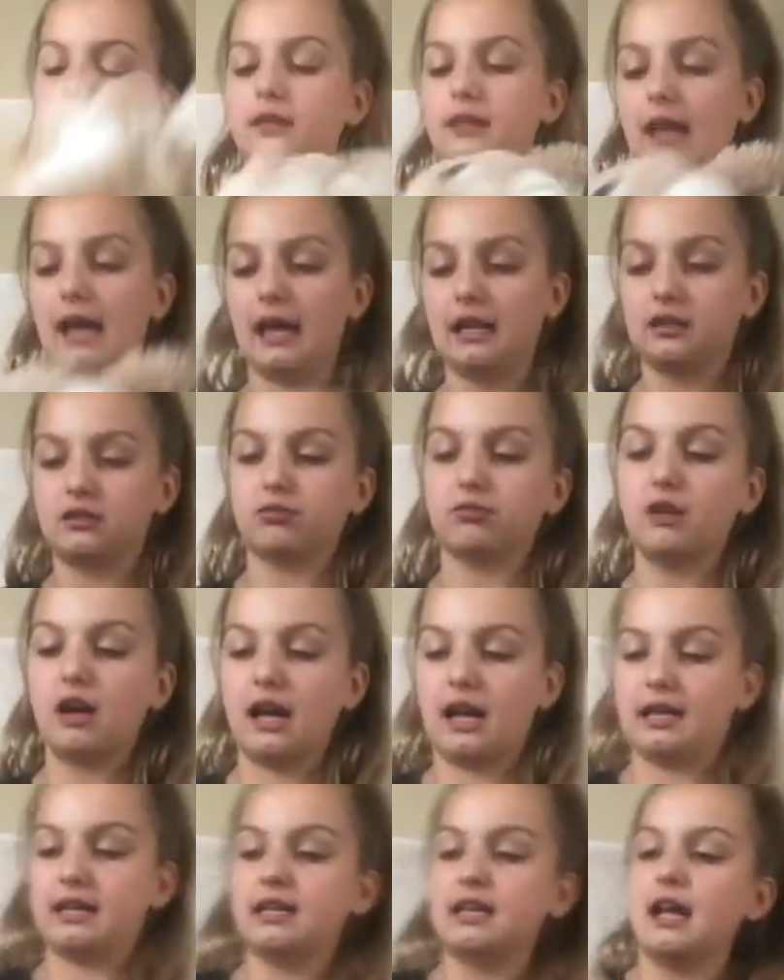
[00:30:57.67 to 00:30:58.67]
That's
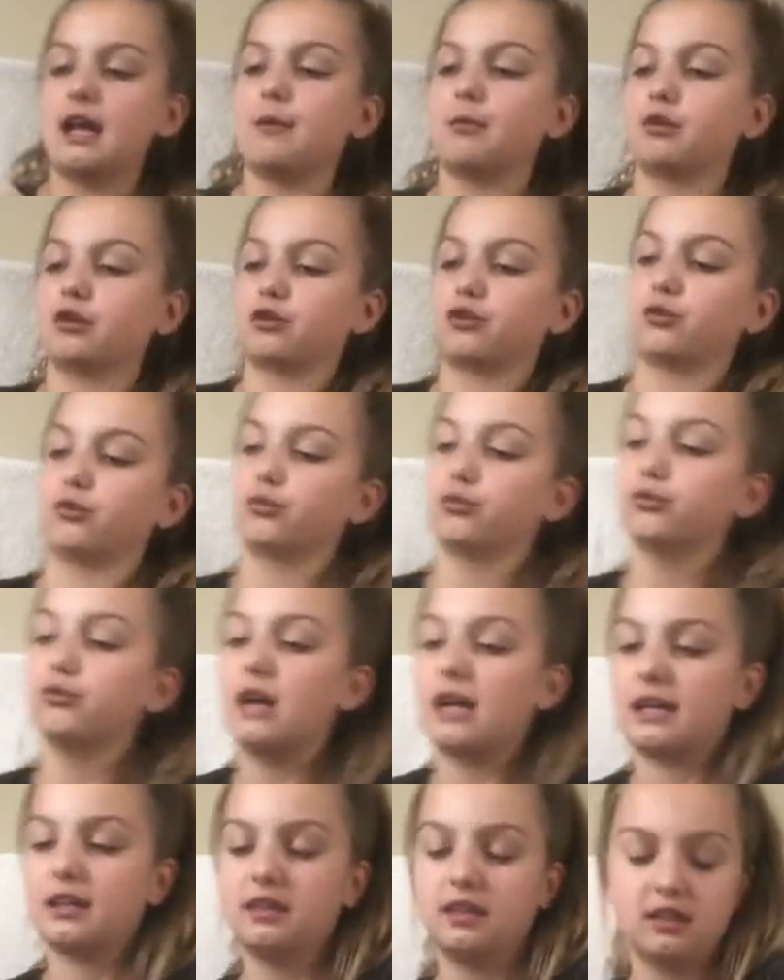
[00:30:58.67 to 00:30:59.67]
right, and we're gonna
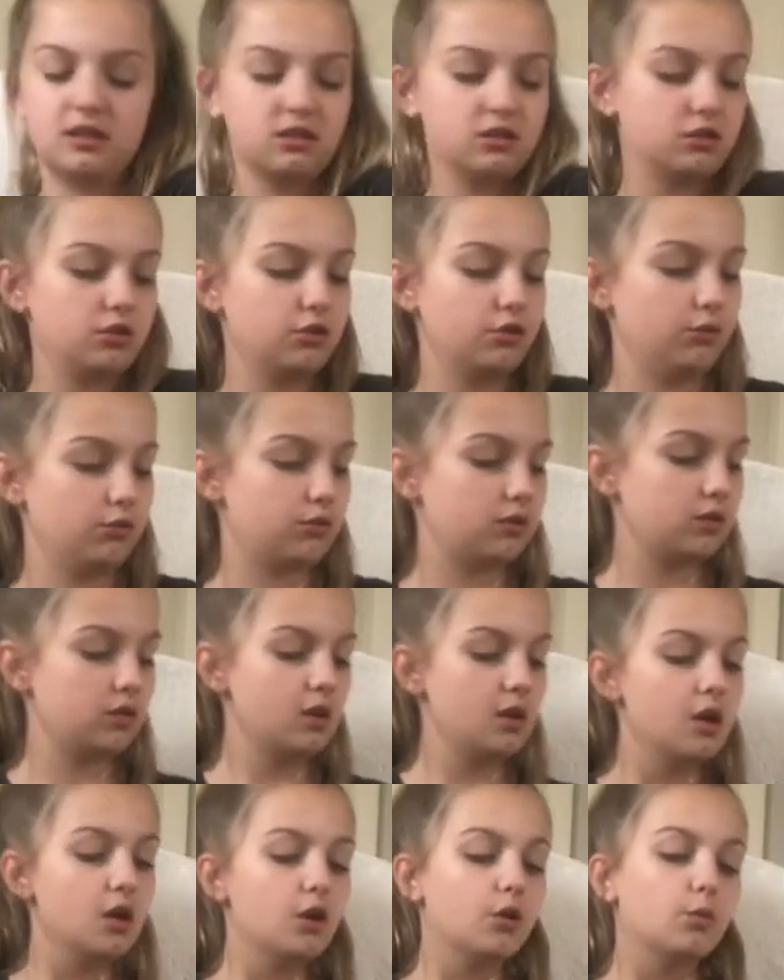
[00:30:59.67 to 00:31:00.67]
wreck this tooth.
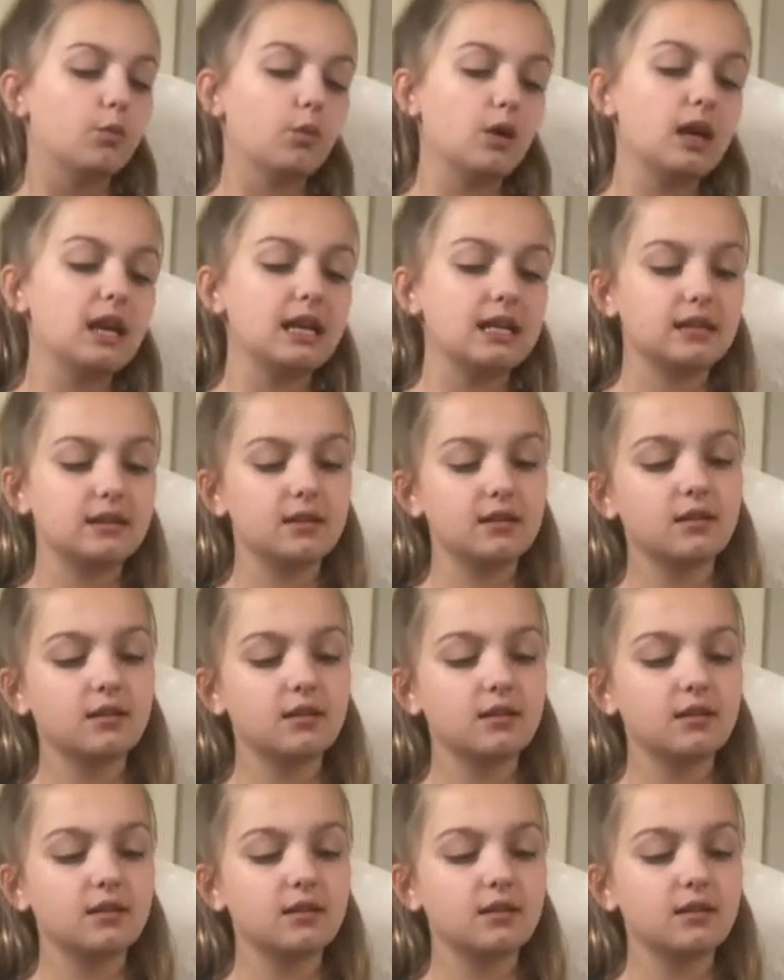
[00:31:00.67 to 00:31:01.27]
Wait,